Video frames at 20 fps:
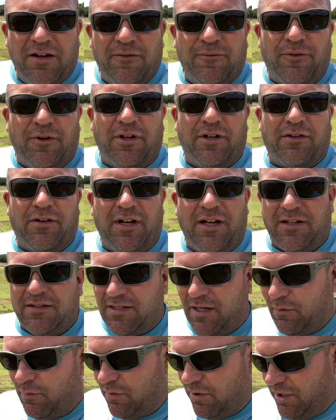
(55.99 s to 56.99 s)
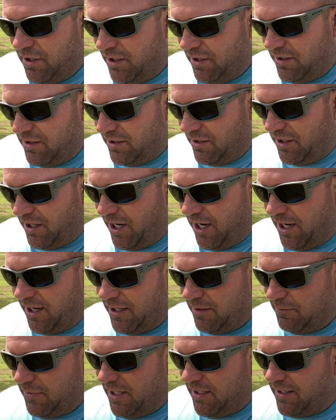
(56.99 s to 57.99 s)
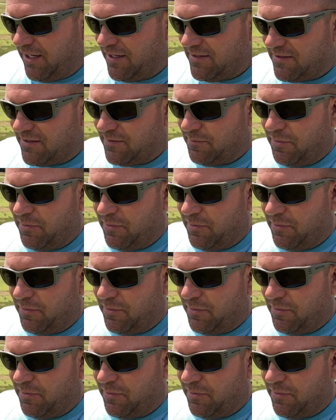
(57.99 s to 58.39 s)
full and green as they would in many cases.